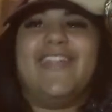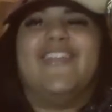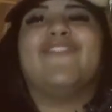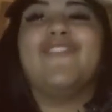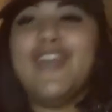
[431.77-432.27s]

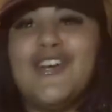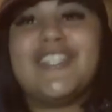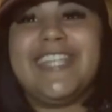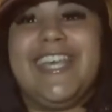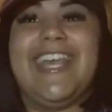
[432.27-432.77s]
the real
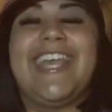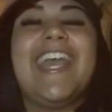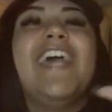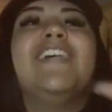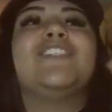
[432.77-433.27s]
tea.
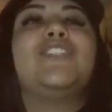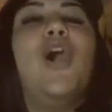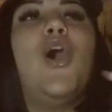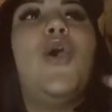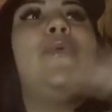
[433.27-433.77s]

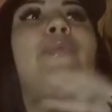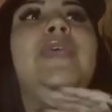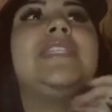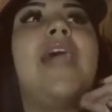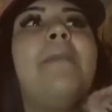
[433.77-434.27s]
So
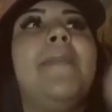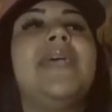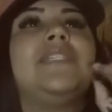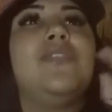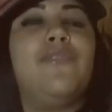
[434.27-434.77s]
we stopped
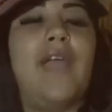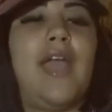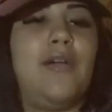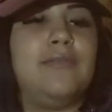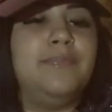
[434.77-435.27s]
messing
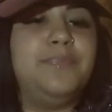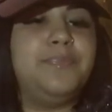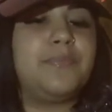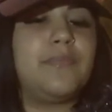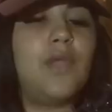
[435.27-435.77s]
around
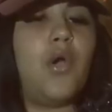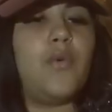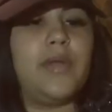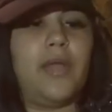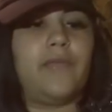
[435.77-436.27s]
or
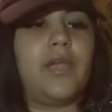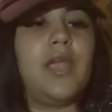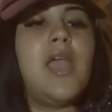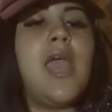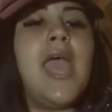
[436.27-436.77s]
whatever,
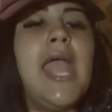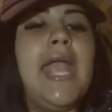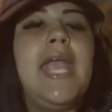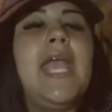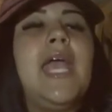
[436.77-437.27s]

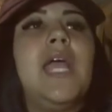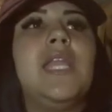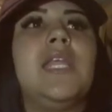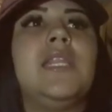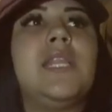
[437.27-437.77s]
and
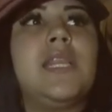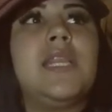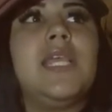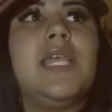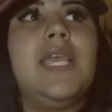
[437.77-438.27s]

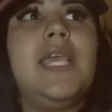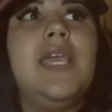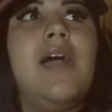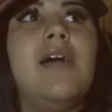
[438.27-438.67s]
he